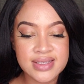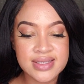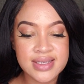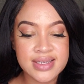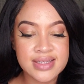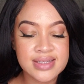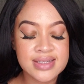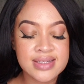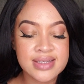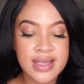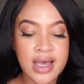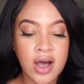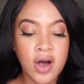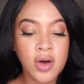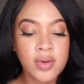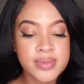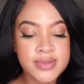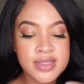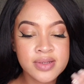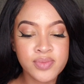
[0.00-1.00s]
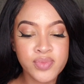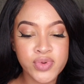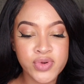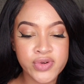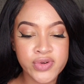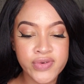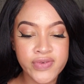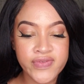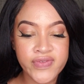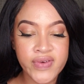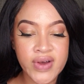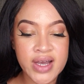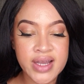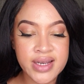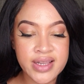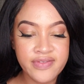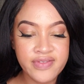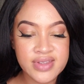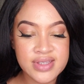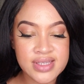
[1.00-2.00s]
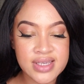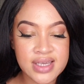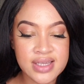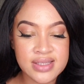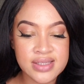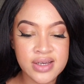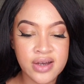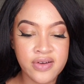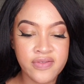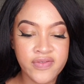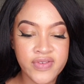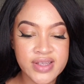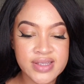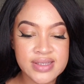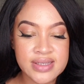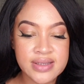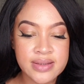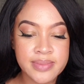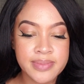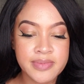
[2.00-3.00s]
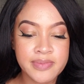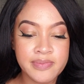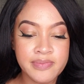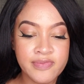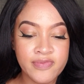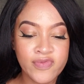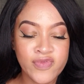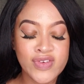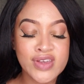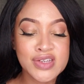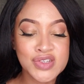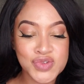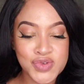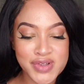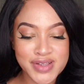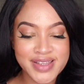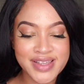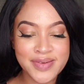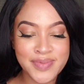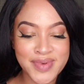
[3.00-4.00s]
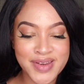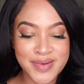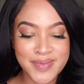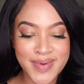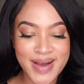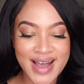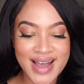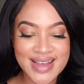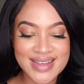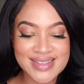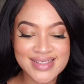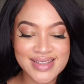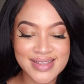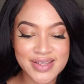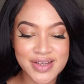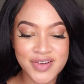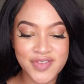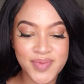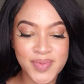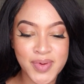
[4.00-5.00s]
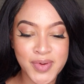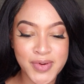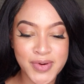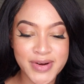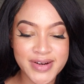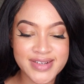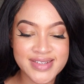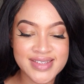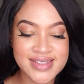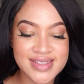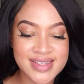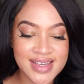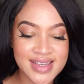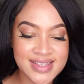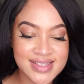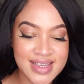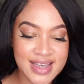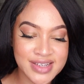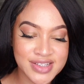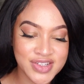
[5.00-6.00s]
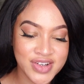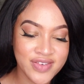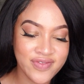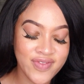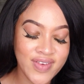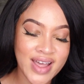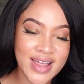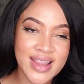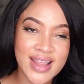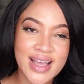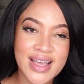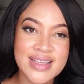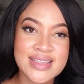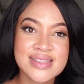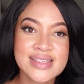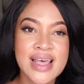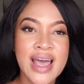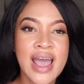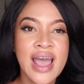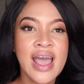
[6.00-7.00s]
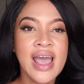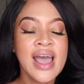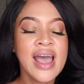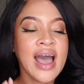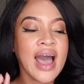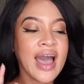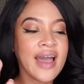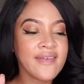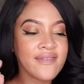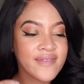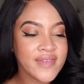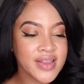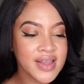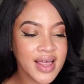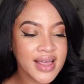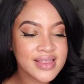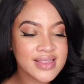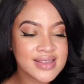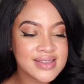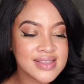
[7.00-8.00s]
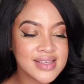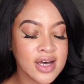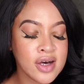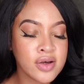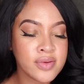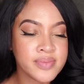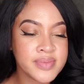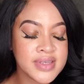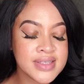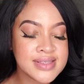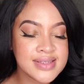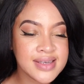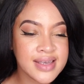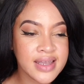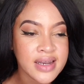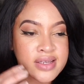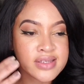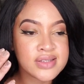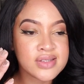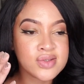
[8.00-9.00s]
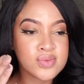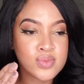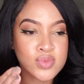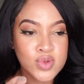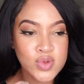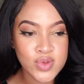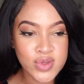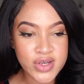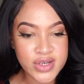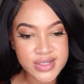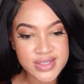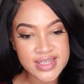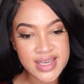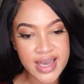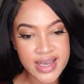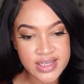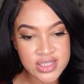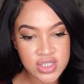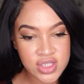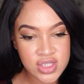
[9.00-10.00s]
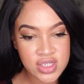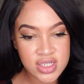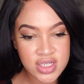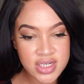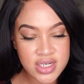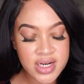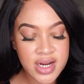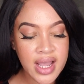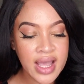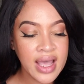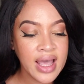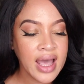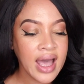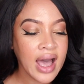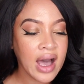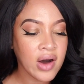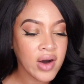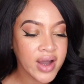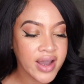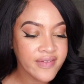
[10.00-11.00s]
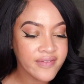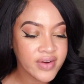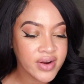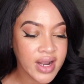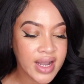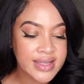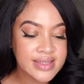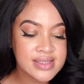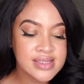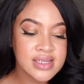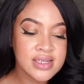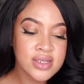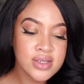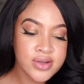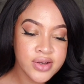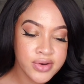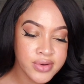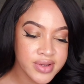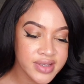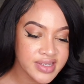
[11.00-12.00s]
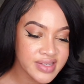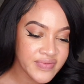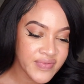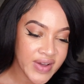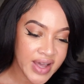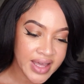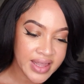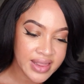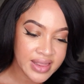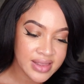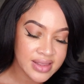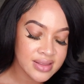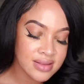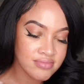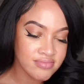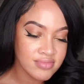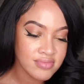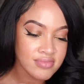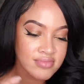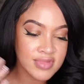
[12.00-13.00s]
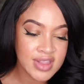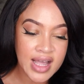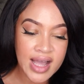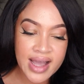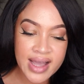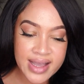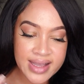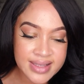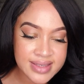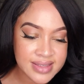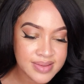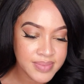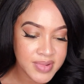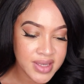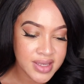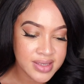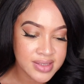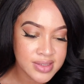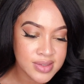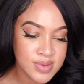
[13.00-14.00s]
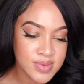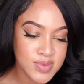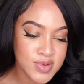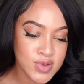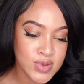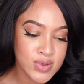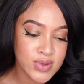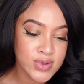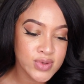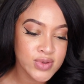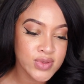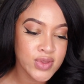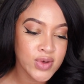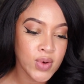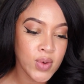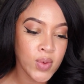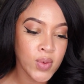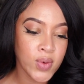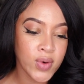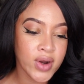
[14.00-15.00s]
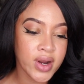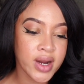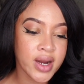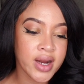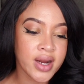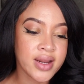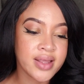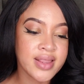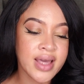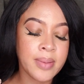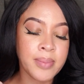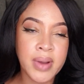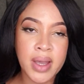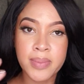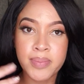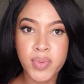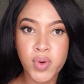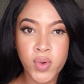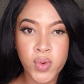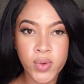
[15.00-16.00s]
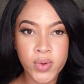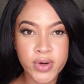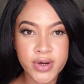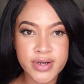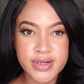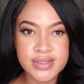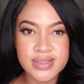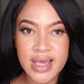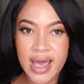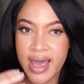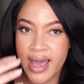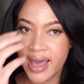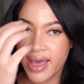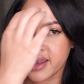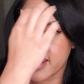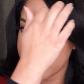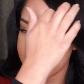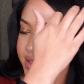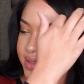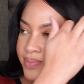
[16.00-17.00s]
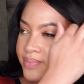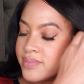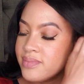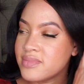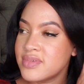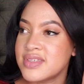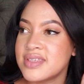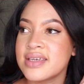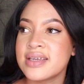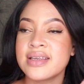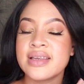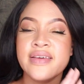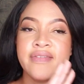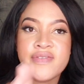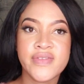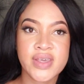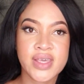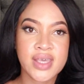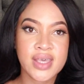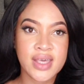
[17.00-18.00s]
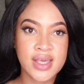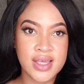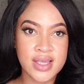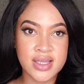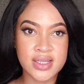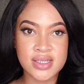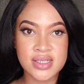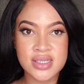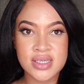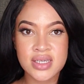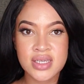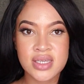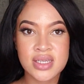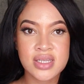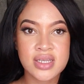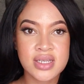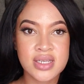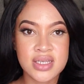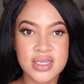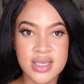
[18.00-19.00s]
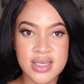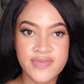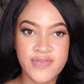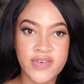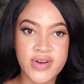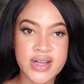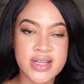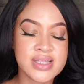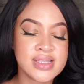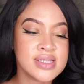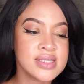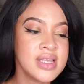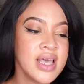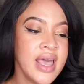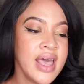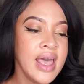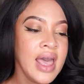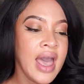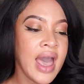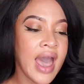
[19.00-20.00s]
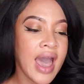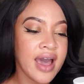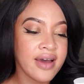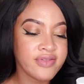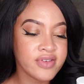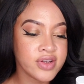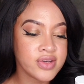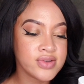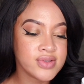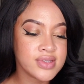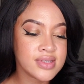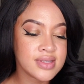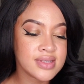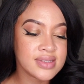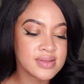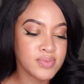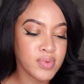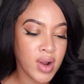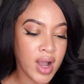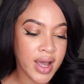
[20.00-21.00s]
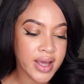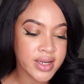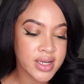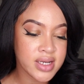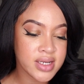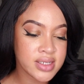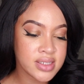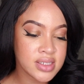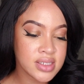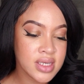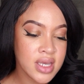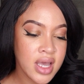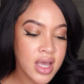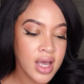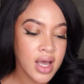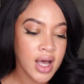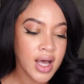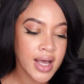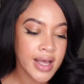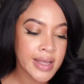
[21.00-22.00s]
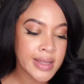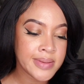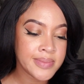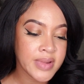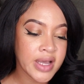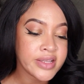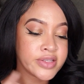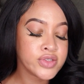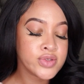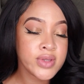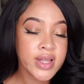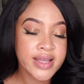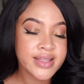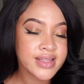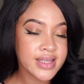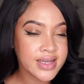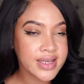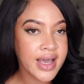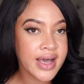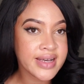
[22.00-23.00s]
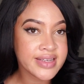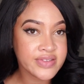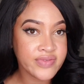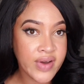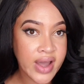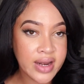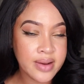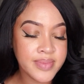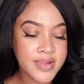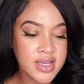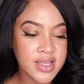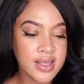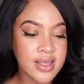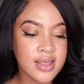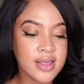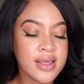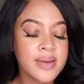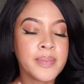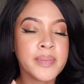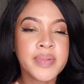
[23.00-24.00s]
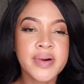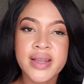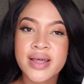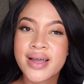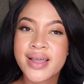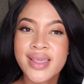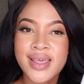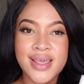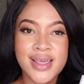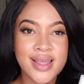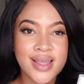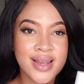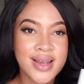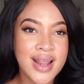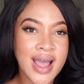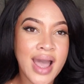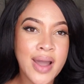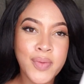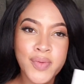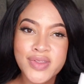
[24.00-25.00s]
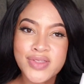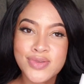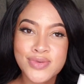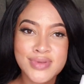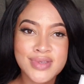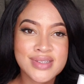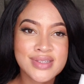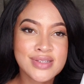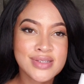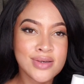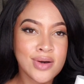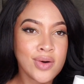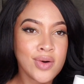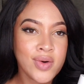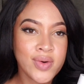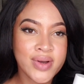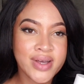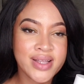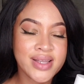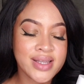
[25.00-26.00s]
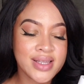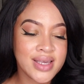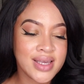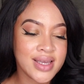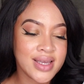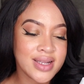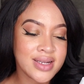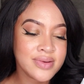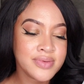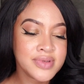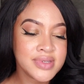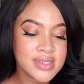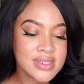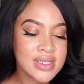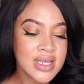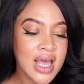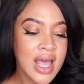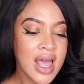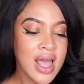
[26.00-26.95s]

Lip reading: says it helps improve uneven skin tone, visually minimize the look of pores, skin texture, and fine lines. I feel like this helped me to get a smoother texture. However, I didn't notice fine lines being smooth or that my pores had a significant difference after using this product. I do like that it has vitamin E, but again, I went through this so quickly, and it was,